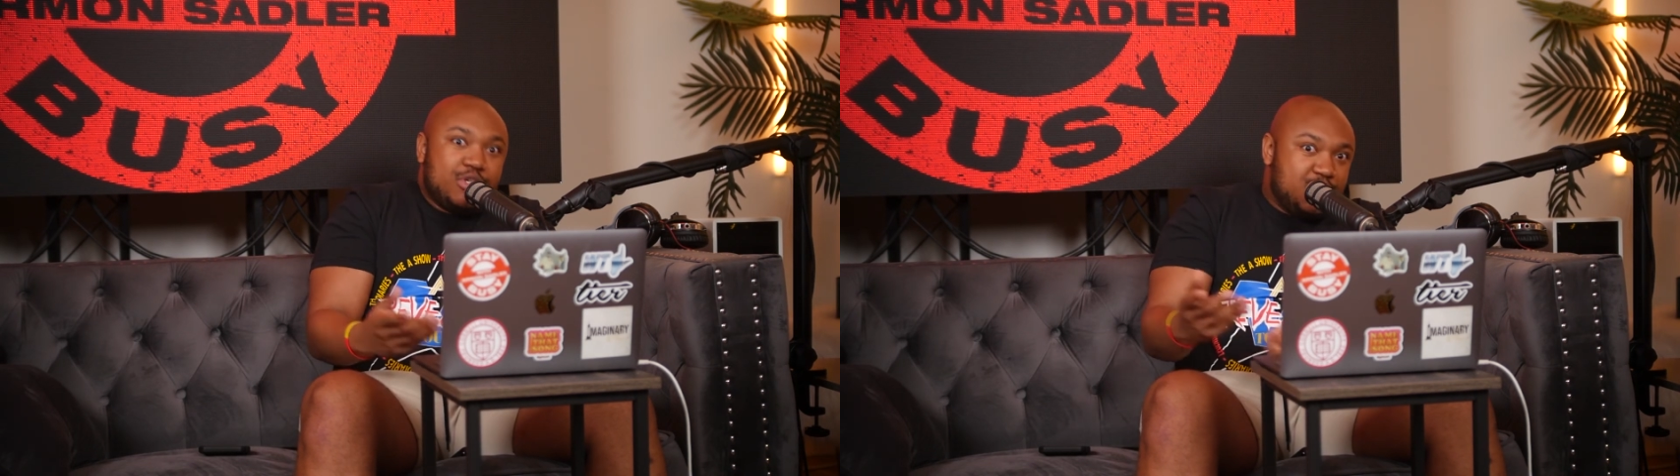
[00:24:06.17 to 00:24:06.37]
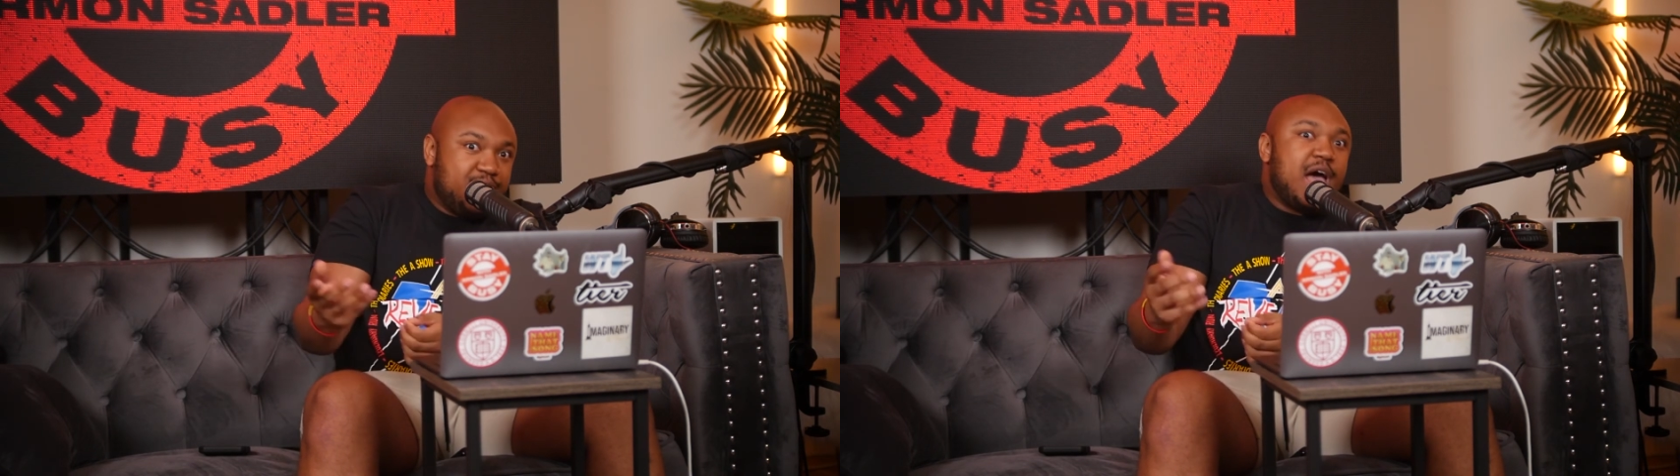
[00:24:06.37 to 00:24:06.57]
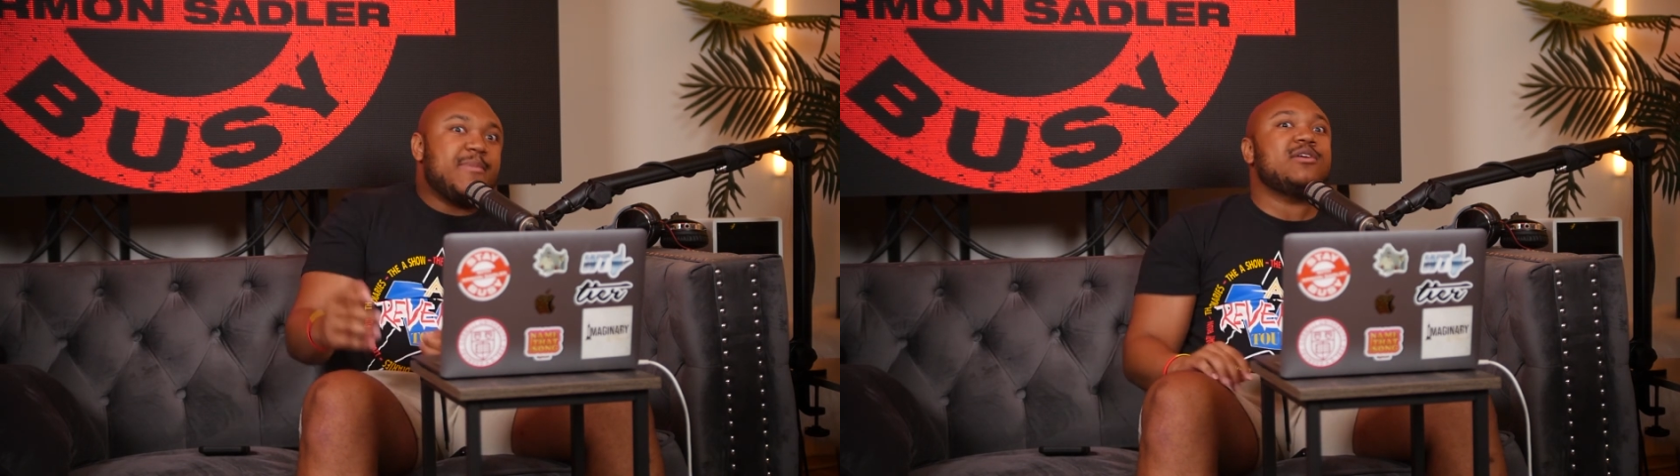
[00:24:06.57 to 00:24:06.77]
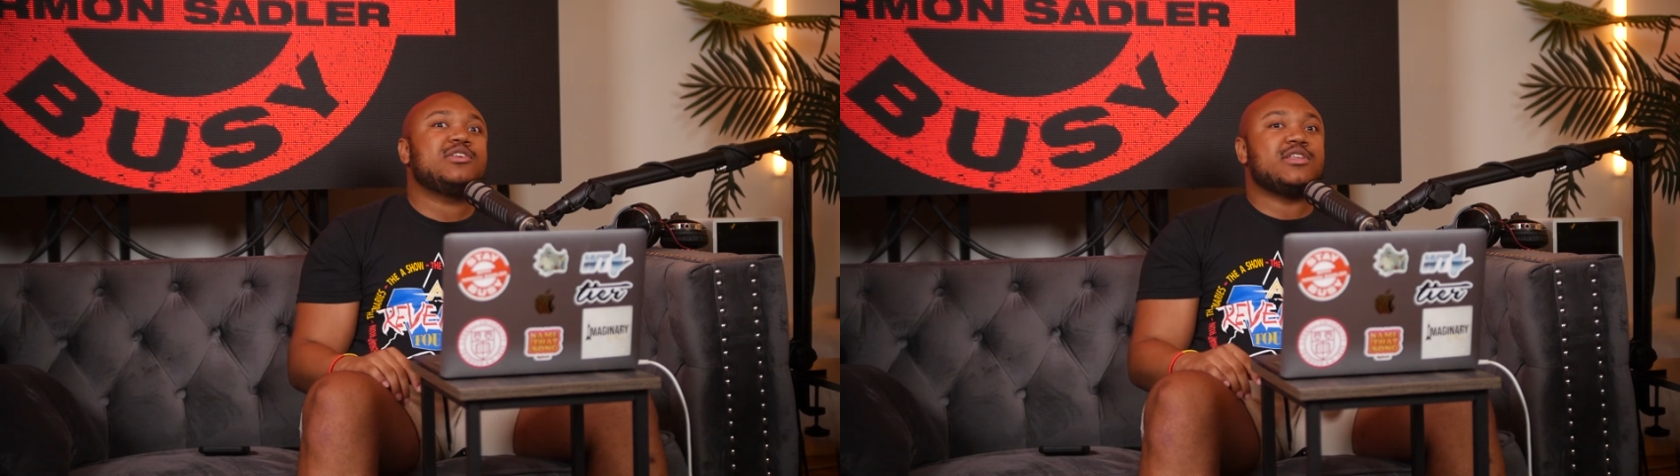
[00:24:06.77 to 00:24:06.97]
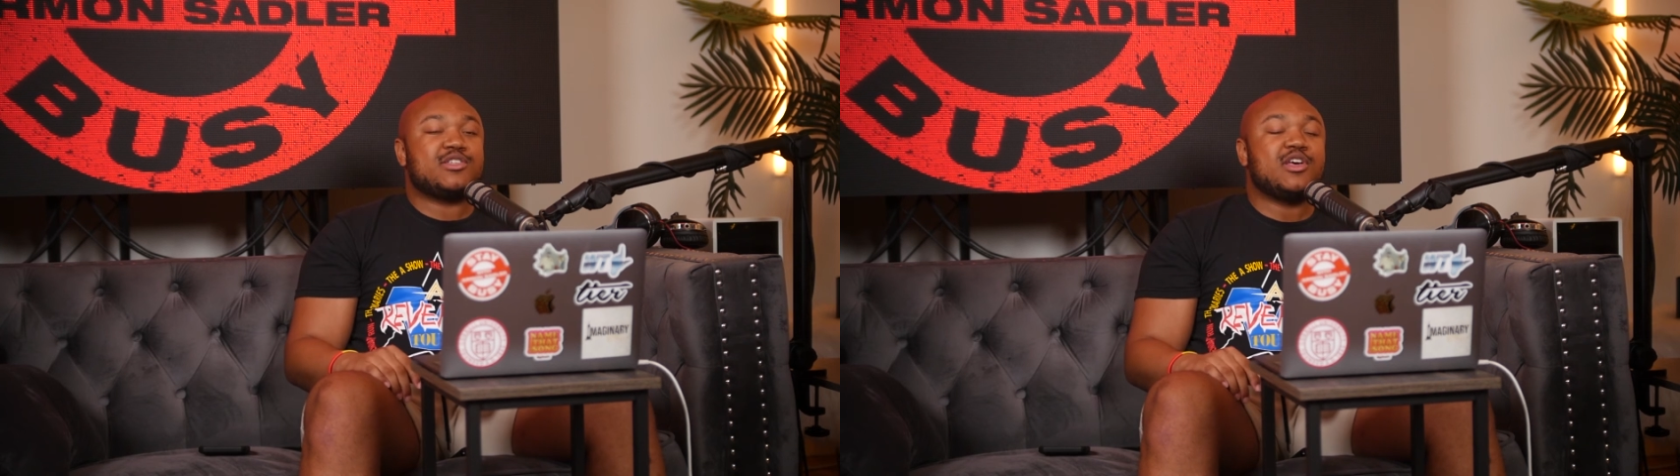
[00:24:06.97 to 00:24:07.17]
want to vibe
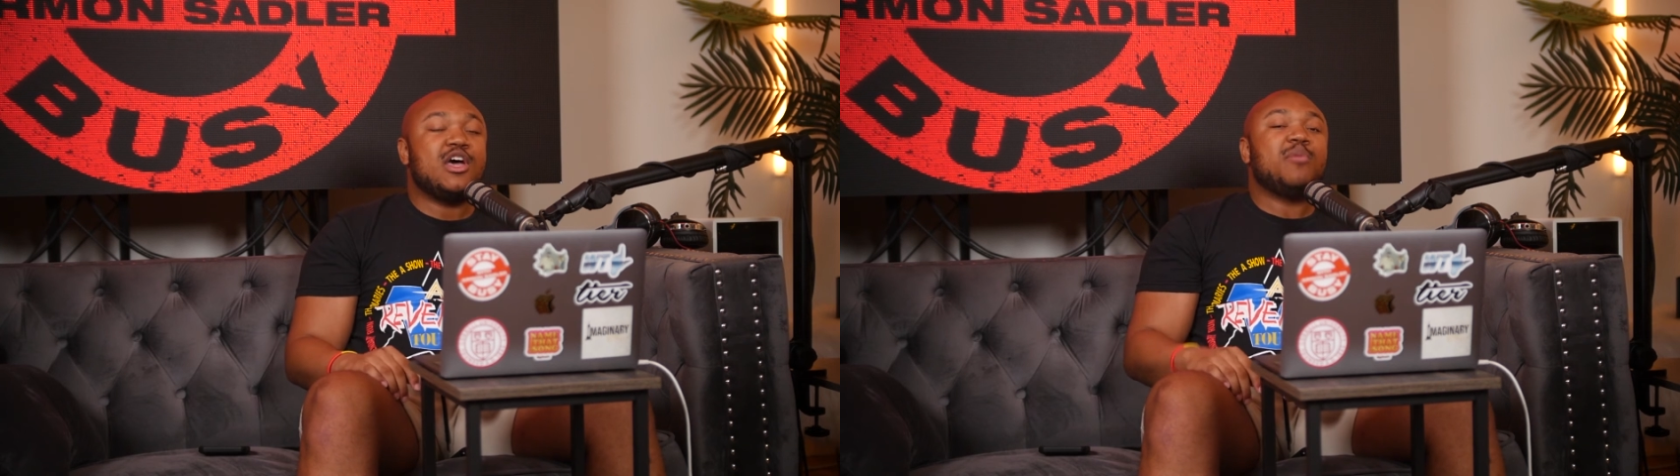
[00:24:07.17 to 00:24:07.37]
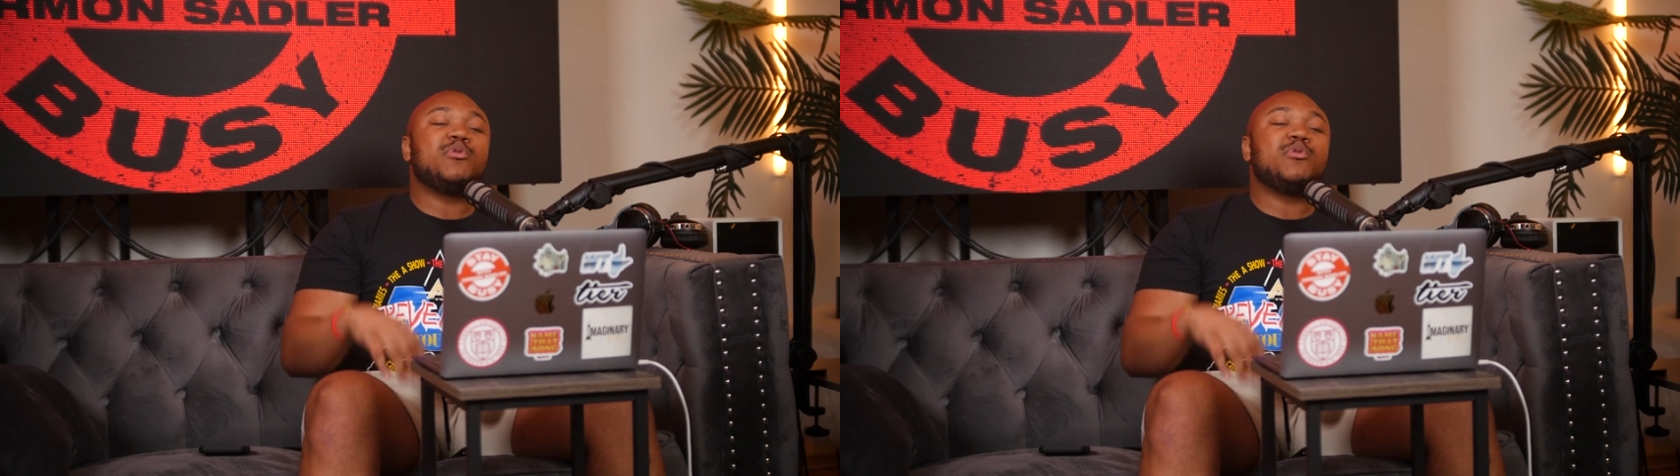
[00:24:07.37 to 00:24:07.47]
out to this,